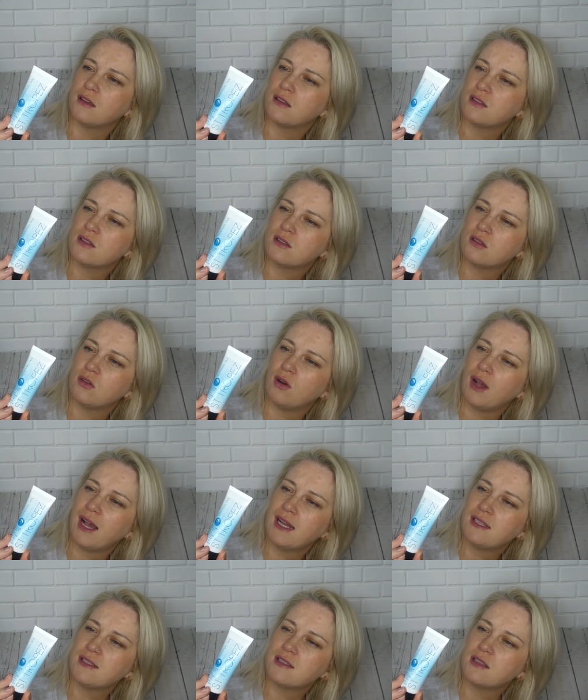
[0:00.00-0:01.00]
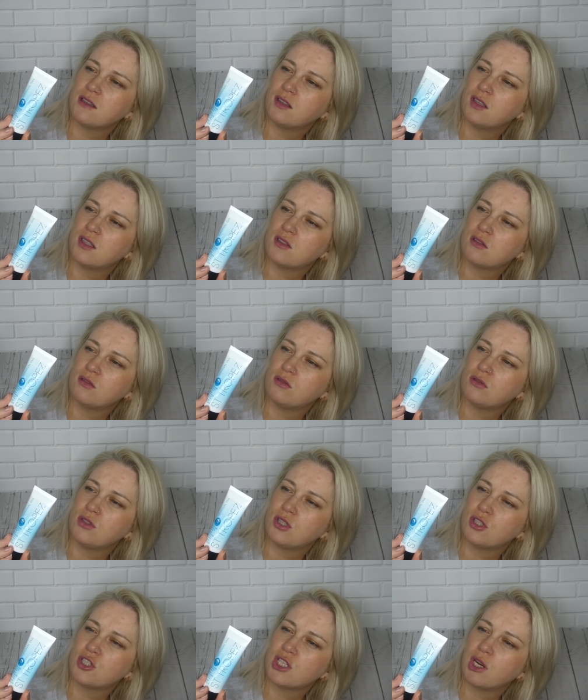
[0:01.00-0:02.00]
So add a sunless Glow to
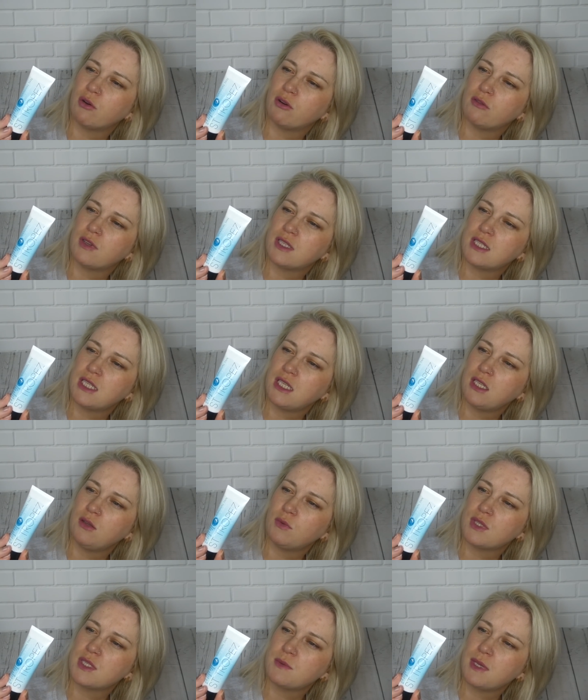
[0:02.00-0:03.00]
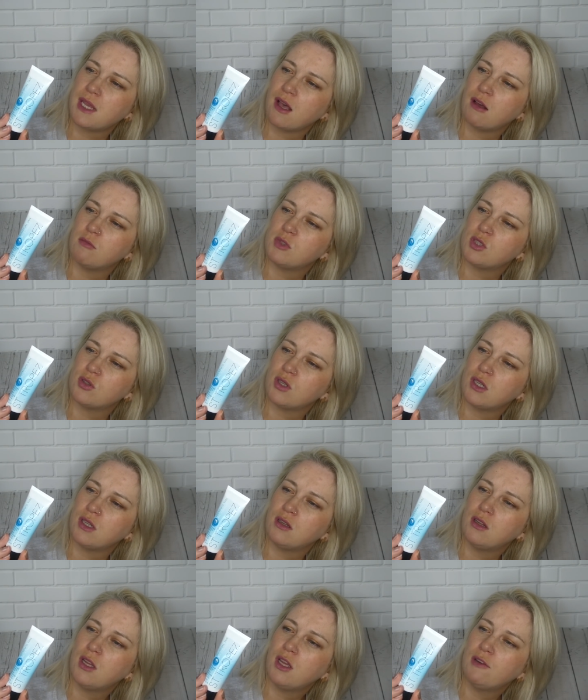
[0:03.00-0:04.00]
your shower routine with sweet almond
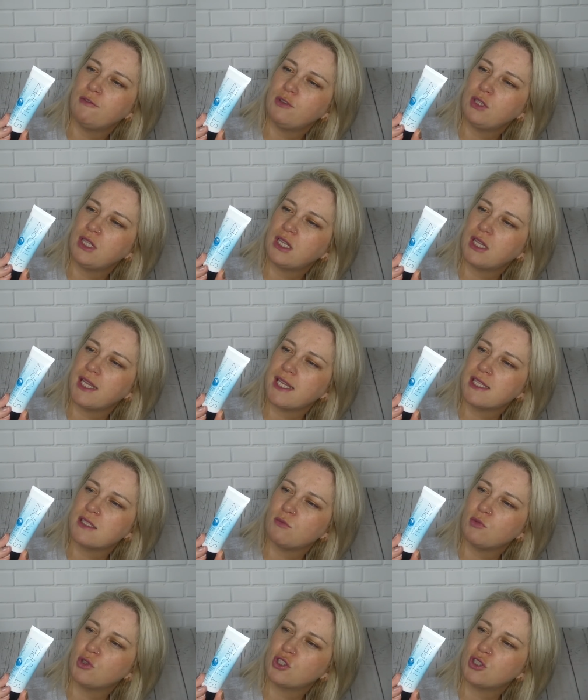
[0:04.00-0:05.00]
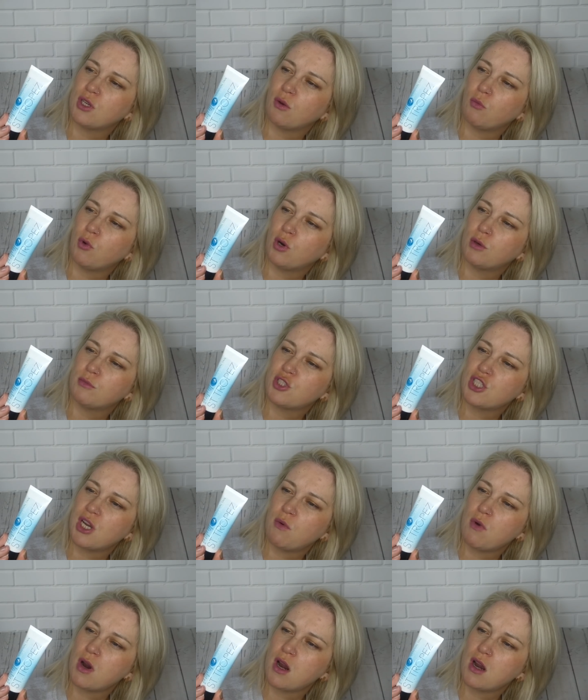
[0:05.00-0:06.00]
oil. Fully cleanse and wash in a warm
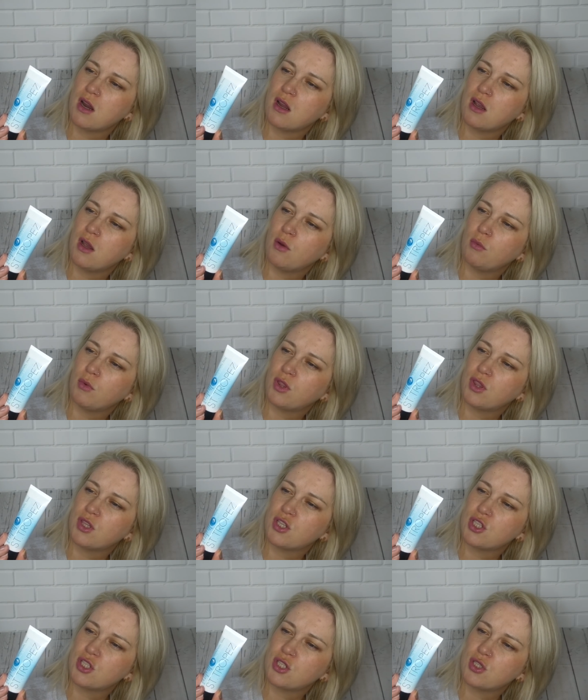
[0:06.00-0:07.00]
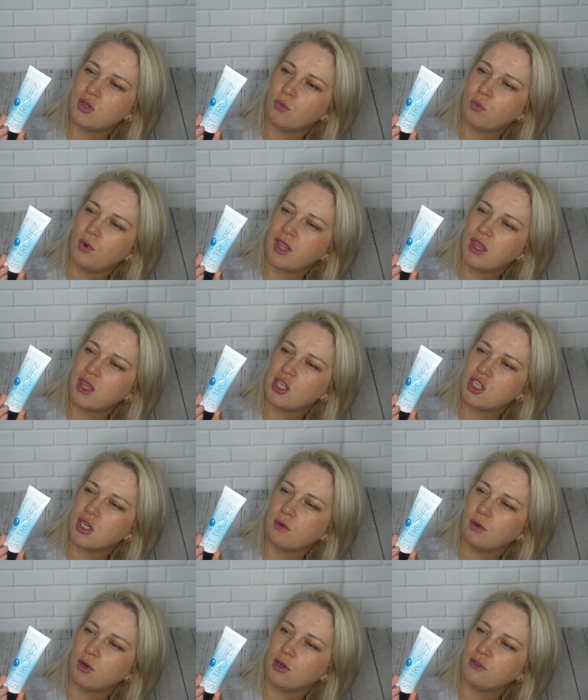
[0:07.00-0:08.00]
shower. With the, with the
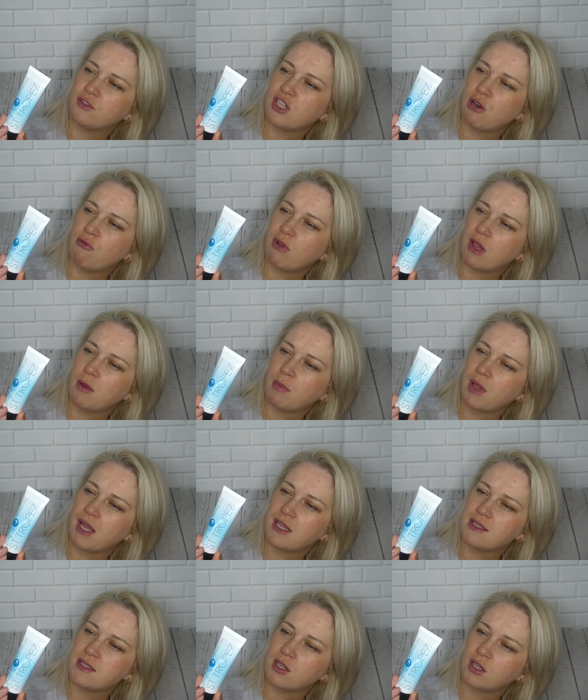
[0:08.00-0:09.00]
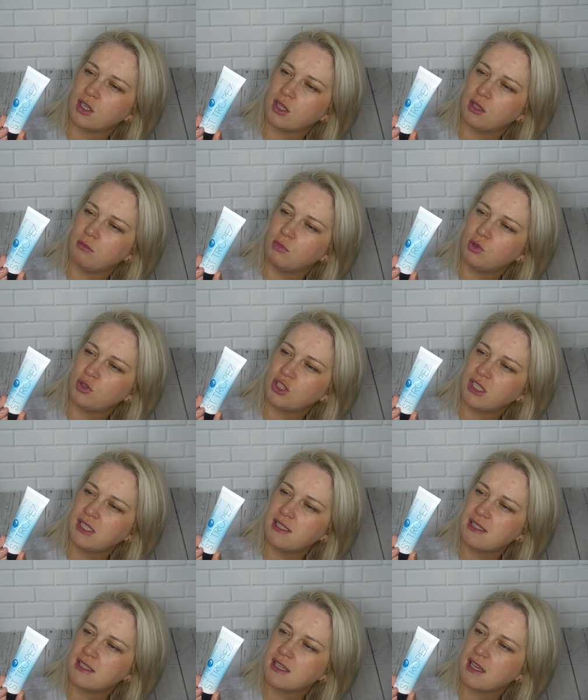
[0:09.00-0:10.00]
shower off, generally applying circular
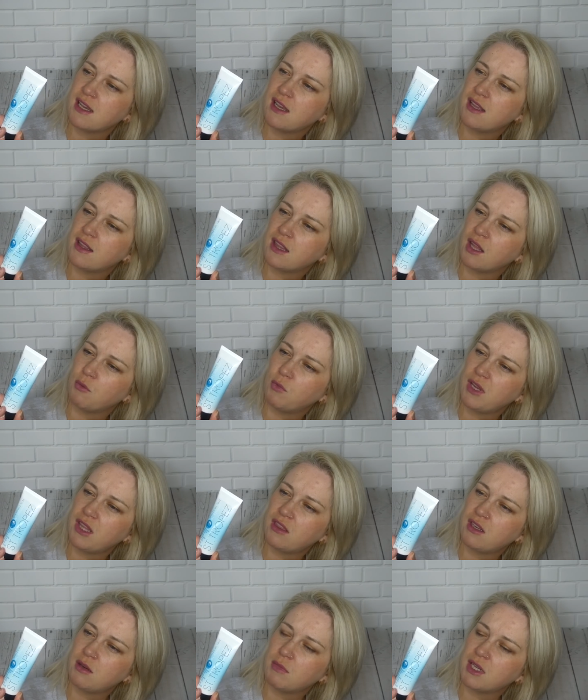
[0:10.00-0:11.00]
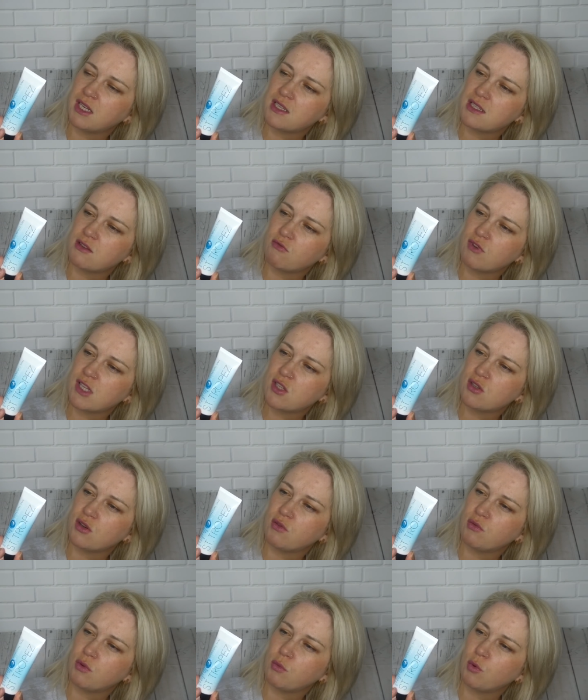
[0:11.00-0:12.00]
motions. Then wait three minutes and rinse
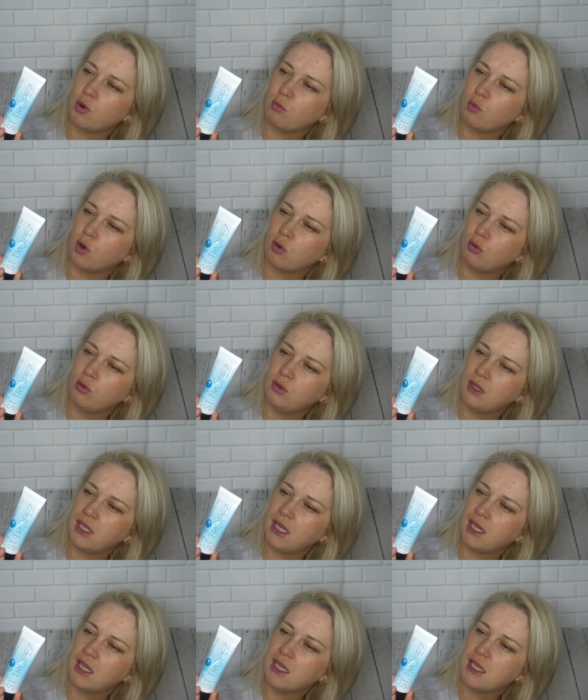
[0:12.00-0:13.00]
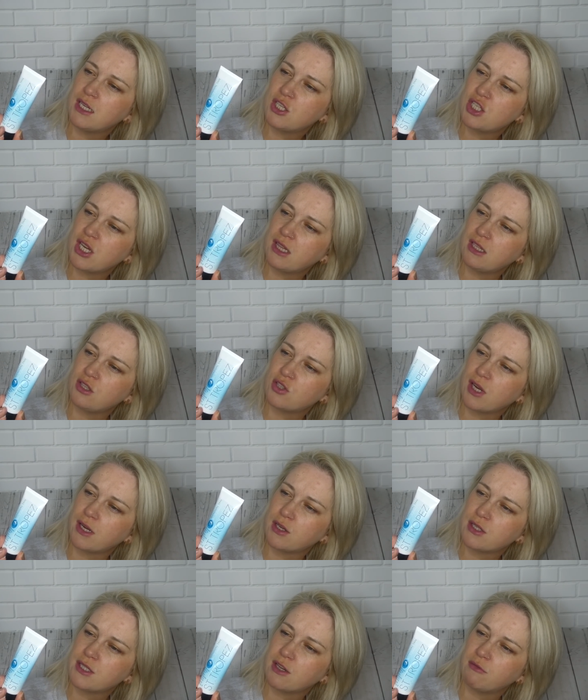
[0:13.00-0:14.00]
off with warm water only. Gently dry
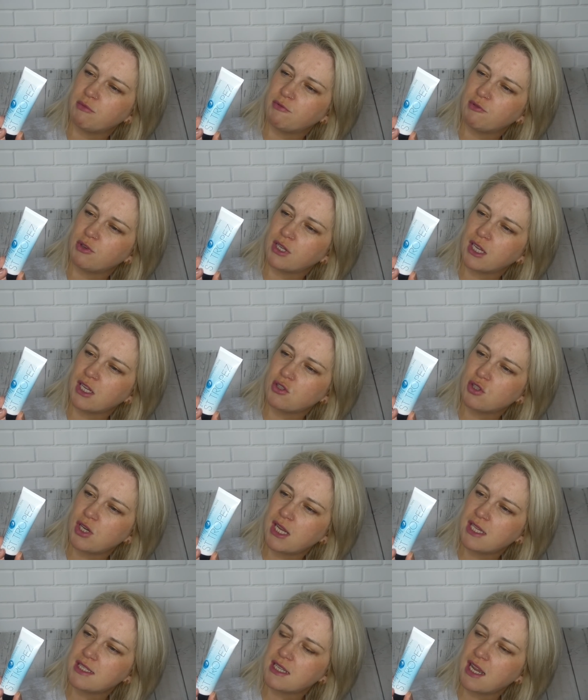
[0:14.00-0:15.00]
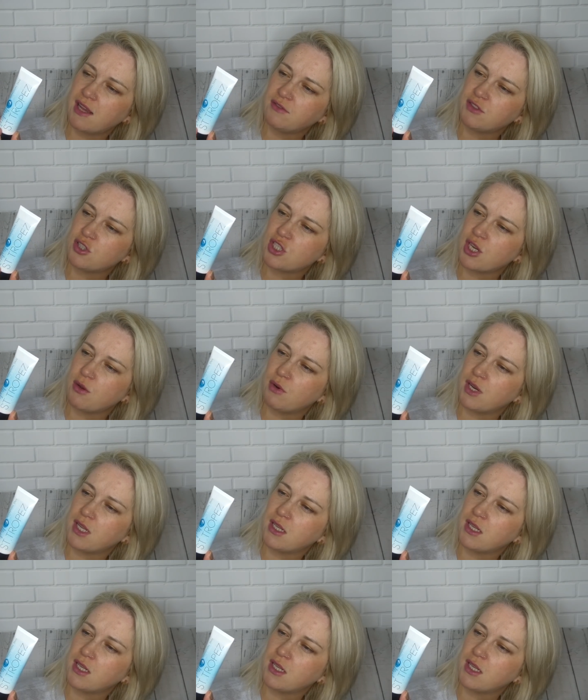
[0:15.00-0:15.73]
yourself before getting dressed. After showering,